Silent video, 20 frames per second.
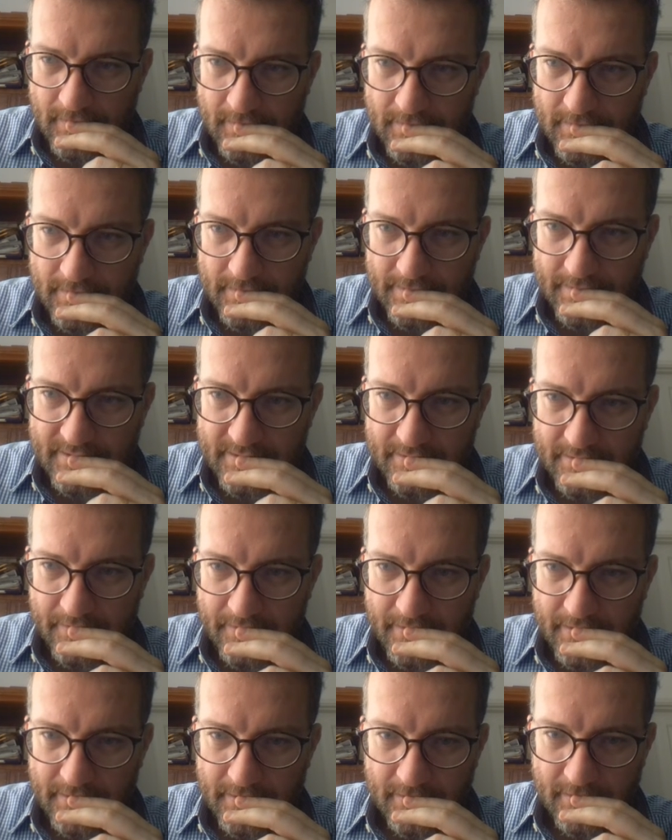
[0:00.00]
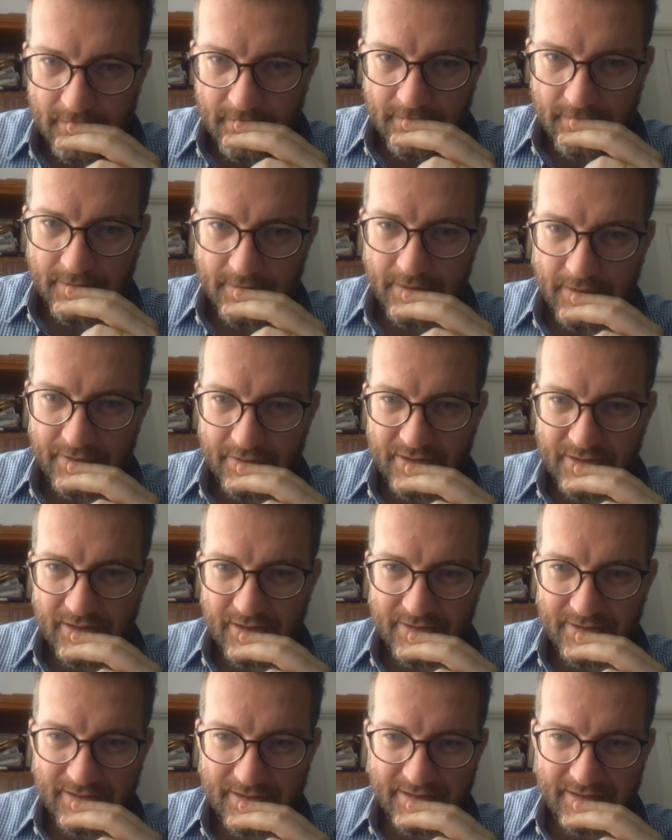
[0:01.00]
HTTP 8. Oh no, it's
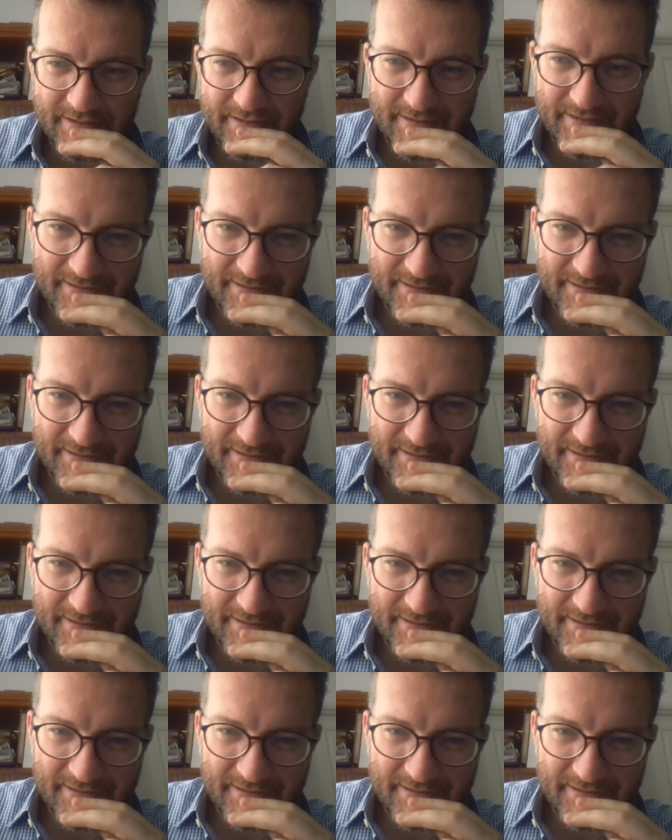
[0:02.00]
lost it.